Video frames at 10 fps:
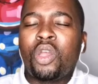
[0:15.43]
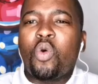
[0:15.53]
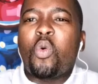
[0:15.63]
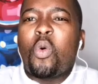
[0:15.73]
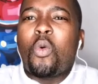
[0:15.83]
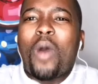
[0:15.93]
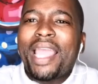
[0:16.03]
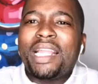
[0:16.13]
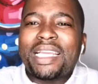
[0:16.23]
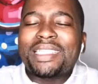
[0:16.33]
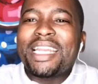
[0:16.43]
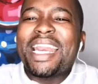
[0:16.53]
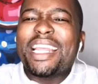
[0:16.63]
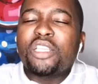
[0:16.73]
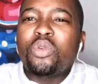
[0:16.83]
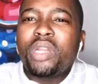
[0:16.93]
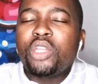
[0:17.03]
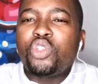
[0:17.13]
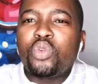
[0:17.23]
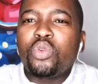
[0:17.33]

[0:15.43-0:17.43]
Why does it resonate you